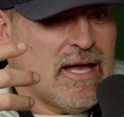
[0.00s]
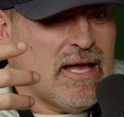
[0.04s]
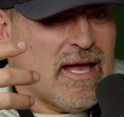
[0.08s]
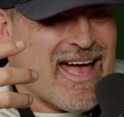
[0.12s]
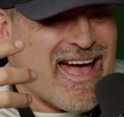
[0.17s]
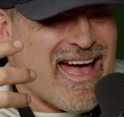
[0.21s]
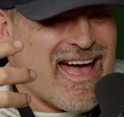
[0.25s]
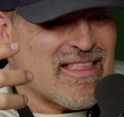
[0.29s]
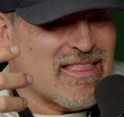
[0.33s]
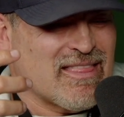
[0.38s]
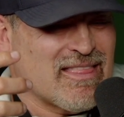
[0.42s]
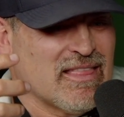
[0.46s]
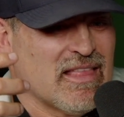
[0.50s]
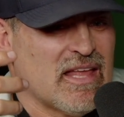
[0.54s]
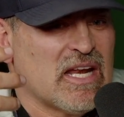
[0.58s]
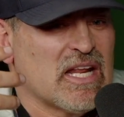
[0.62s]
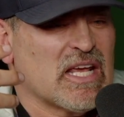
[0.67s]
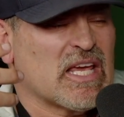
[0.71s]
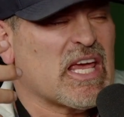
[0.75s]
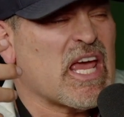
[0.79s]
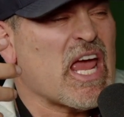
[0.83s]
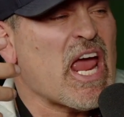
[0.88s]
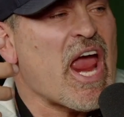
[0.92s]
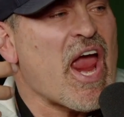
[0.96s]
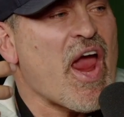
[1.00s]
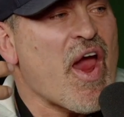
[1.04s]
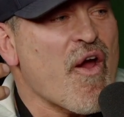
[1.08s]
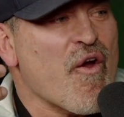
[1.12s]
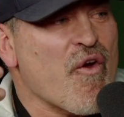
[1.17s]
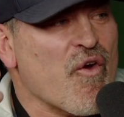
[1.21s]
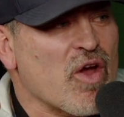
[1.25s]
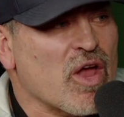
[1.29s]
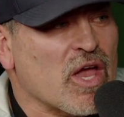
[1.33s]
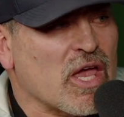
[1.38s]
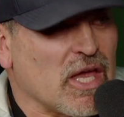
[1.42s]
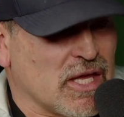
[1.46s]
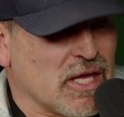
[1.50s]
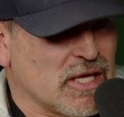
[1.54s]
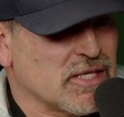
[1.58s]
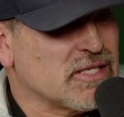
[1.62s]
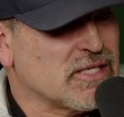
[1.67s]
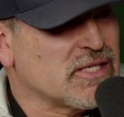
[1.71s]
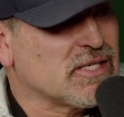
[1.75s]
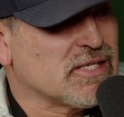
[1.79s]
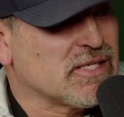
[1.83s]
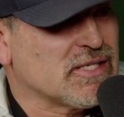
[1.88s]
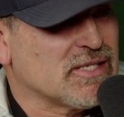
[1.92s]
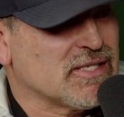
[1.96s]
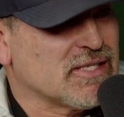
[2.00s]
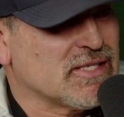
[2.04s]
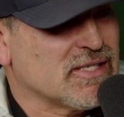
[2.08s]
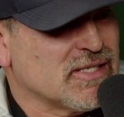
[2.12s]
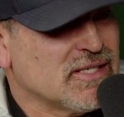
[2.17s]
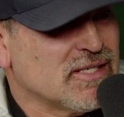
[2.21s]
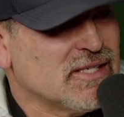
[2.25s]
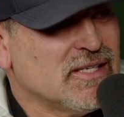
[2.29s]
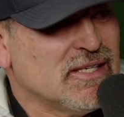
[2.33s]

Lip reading: athletic arrogance